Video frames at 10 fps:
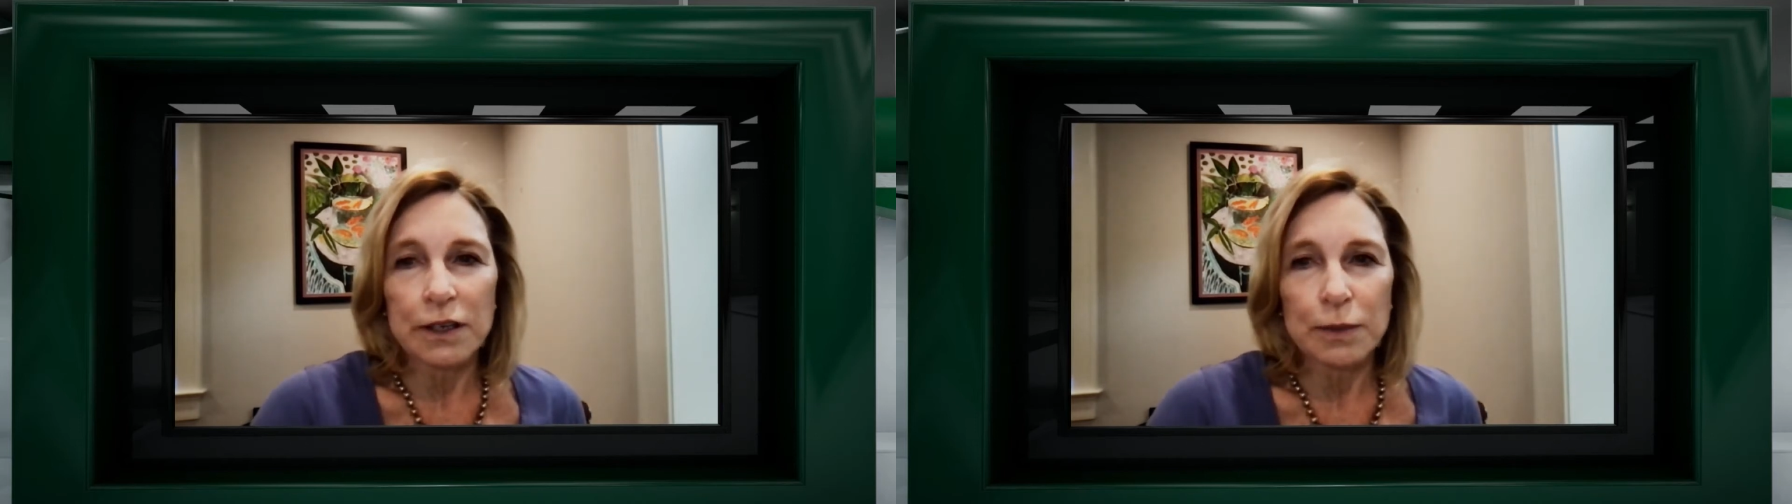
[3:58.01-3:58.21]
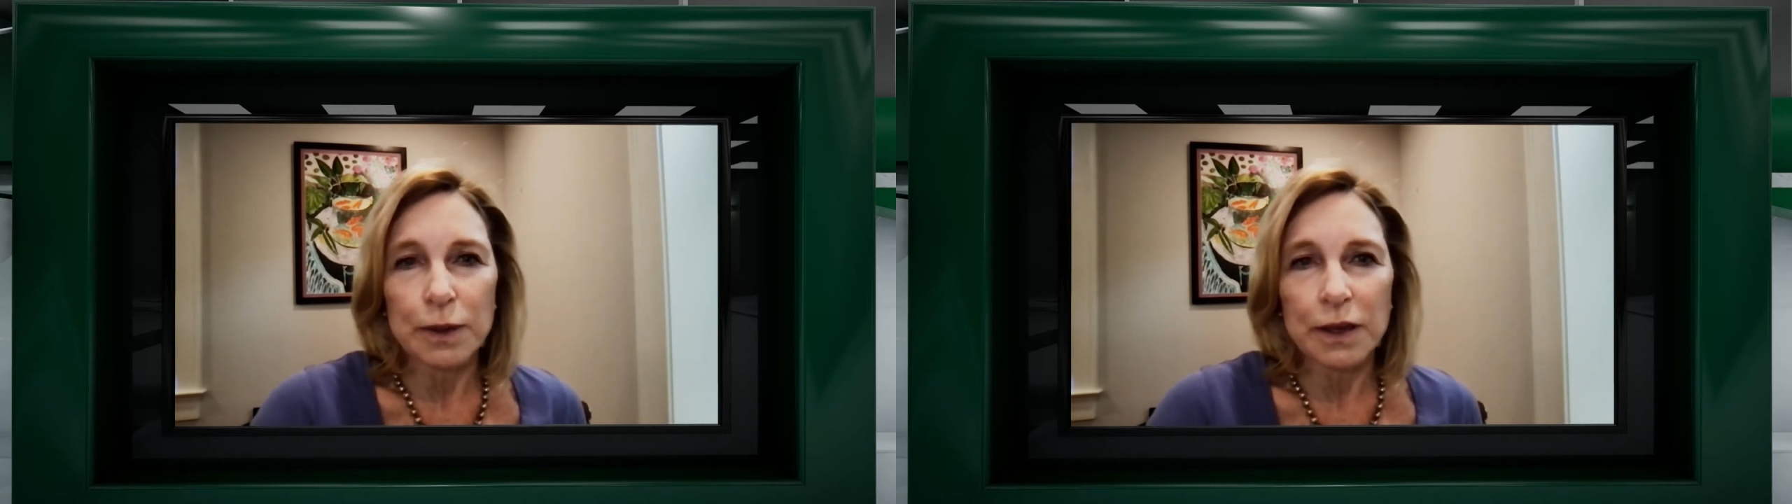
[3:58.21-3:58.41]

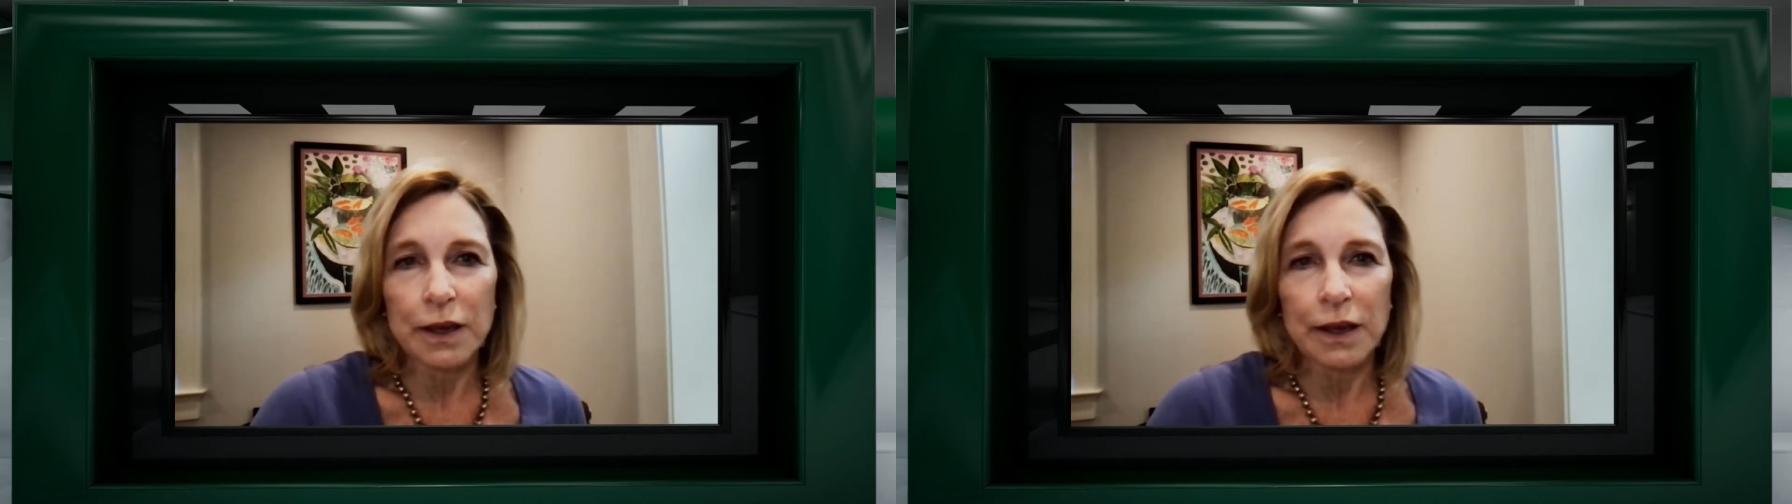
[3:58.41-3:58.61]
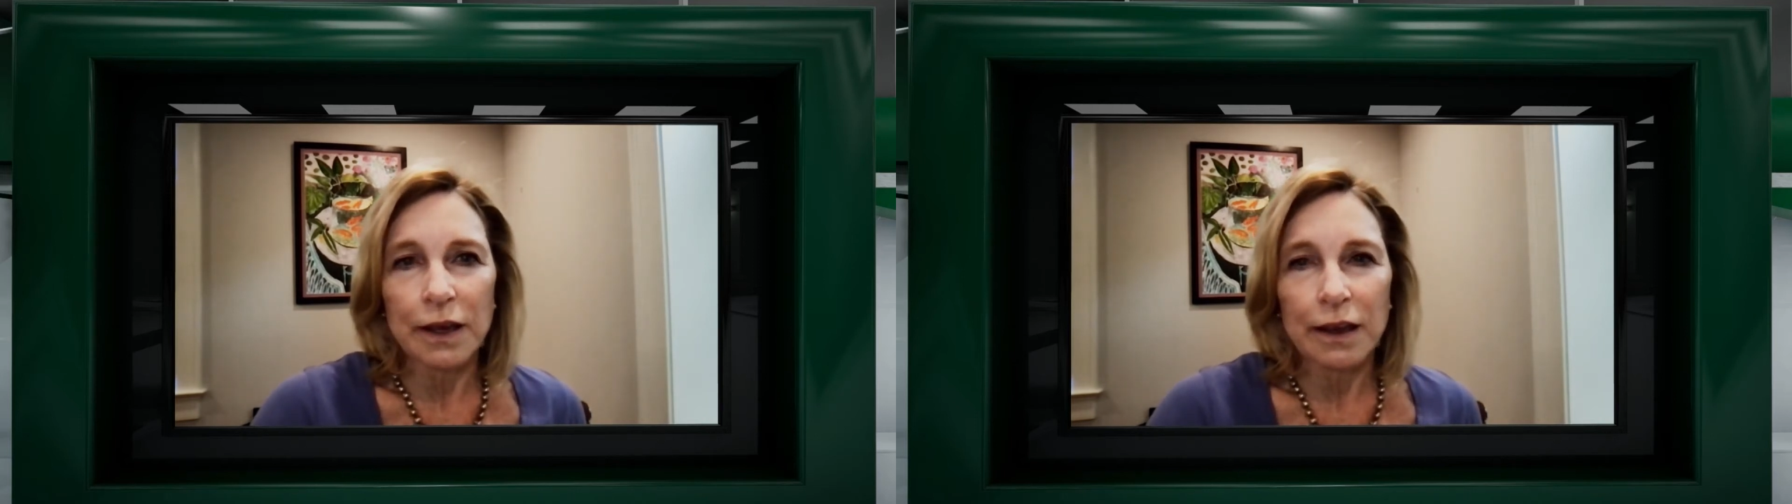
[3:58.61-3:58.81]
to
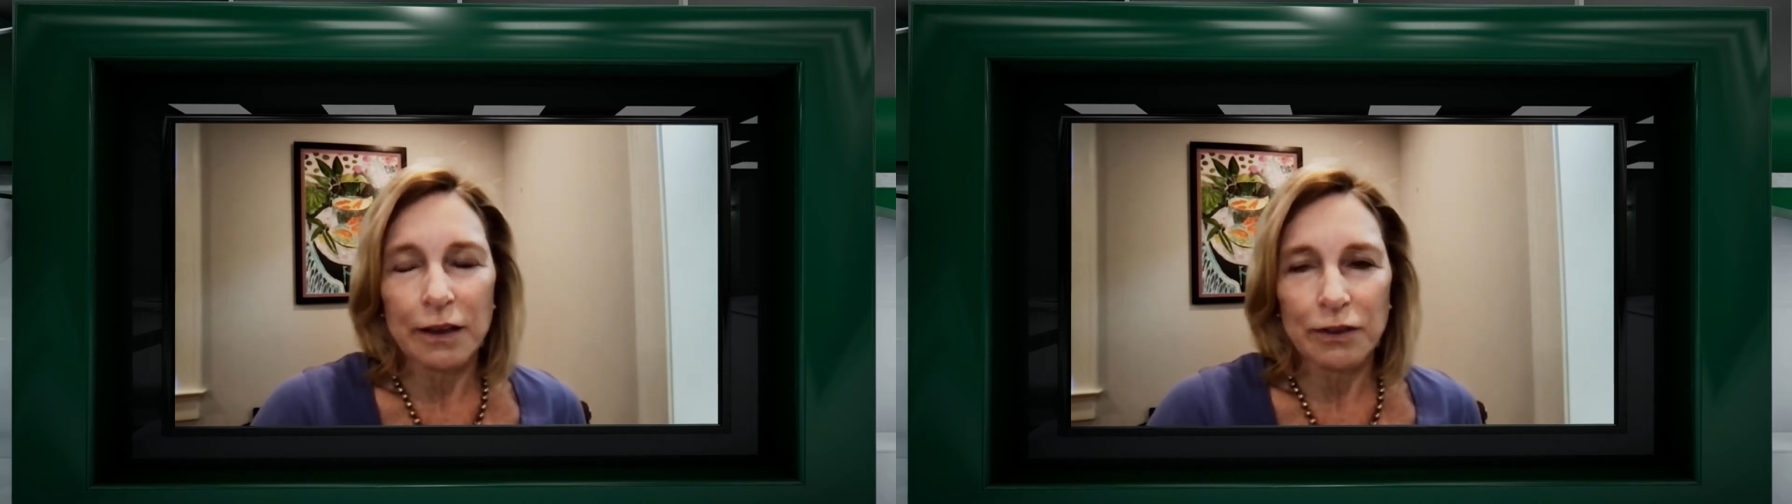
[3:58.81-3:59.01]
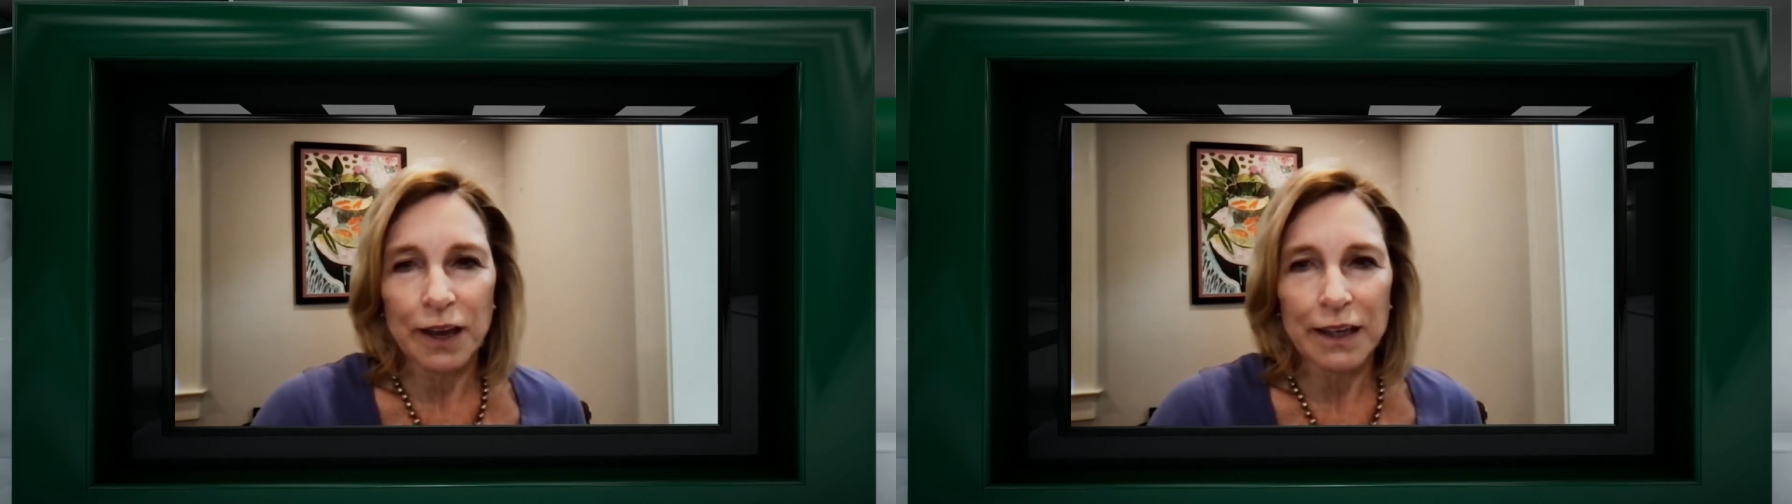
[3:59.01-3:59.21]
be
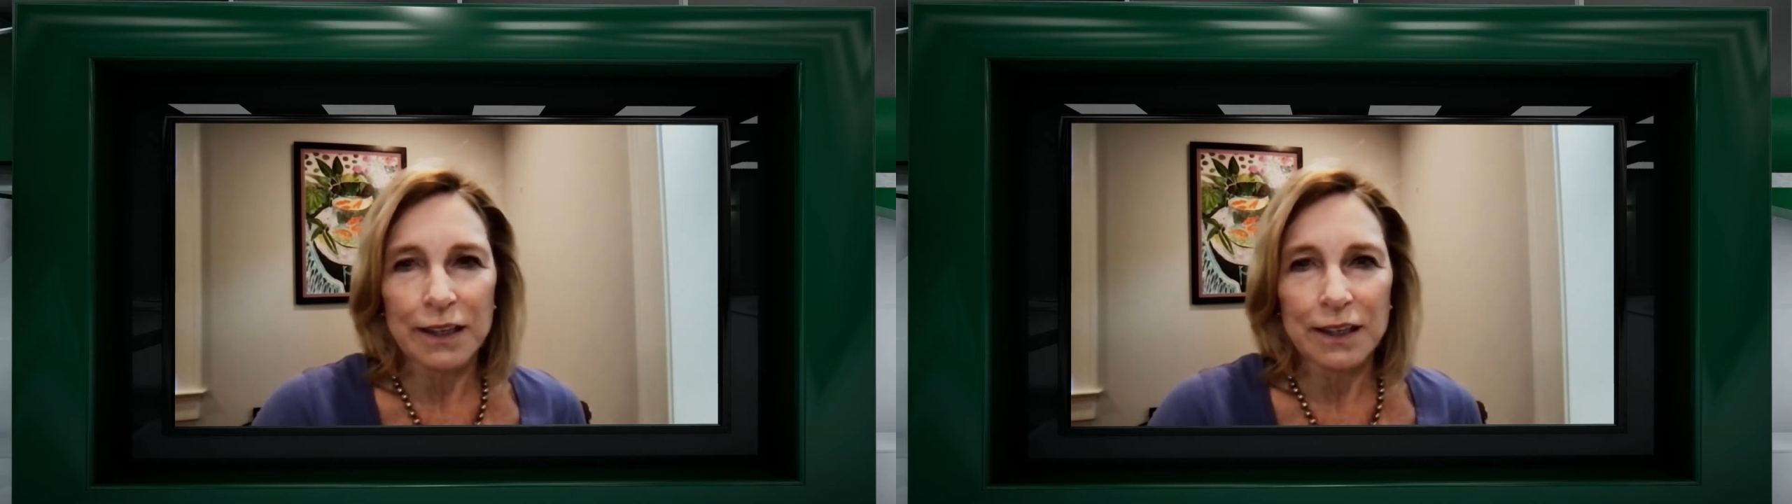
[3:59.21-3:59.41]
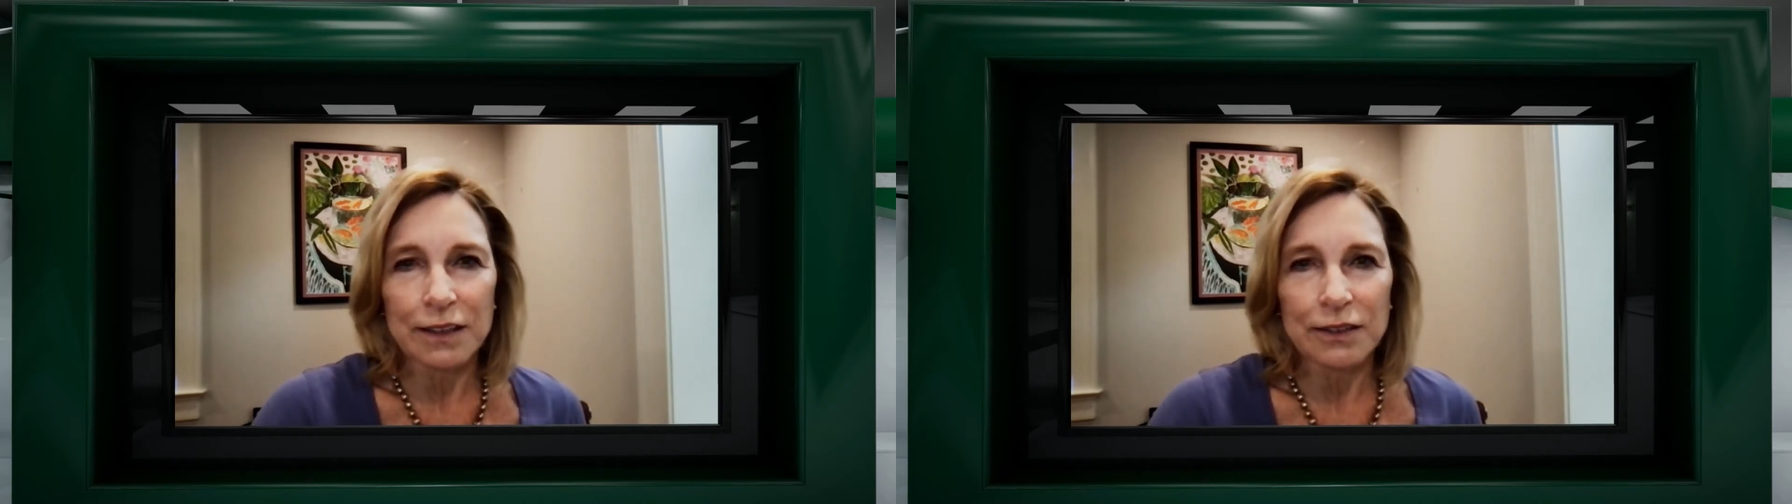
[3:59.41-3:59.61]

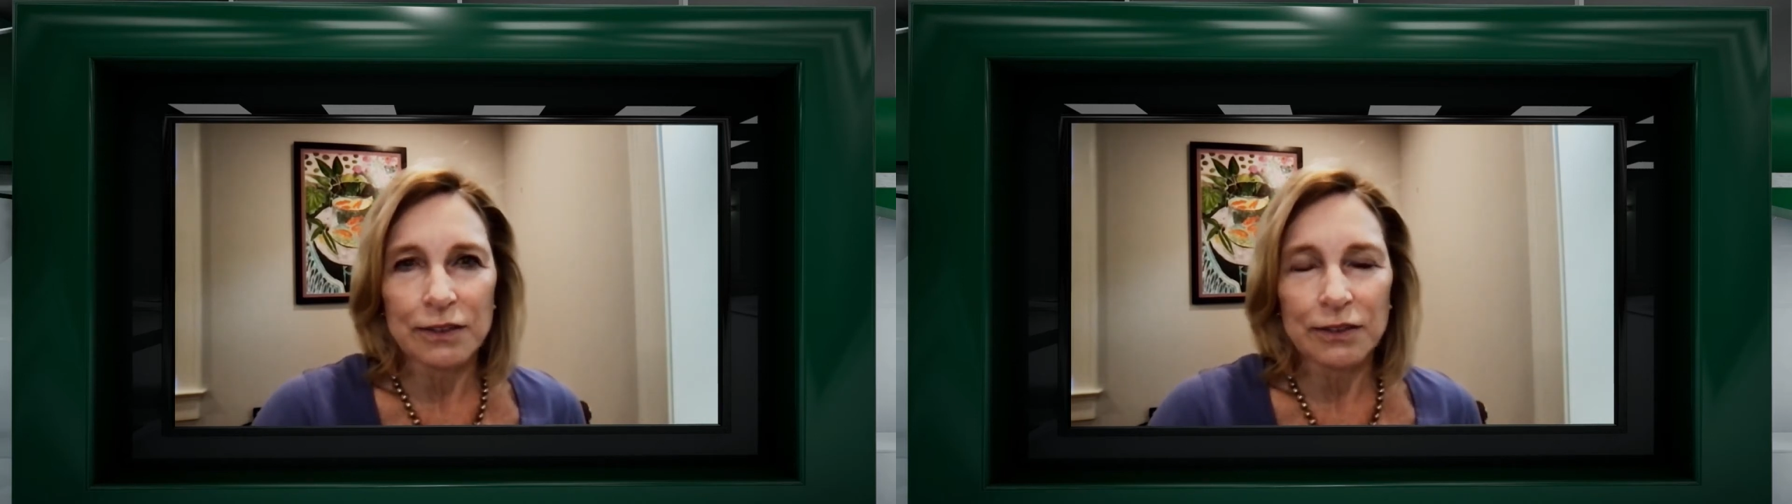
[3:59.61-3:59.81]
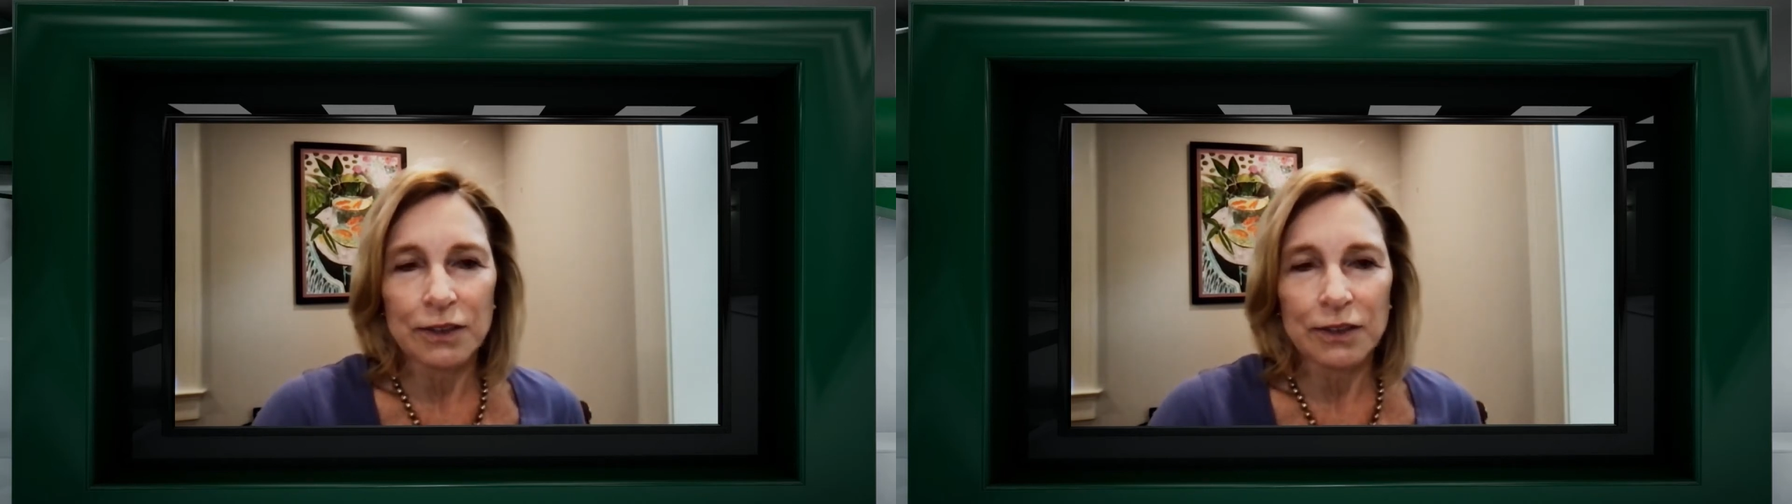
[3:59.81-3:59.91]
effective.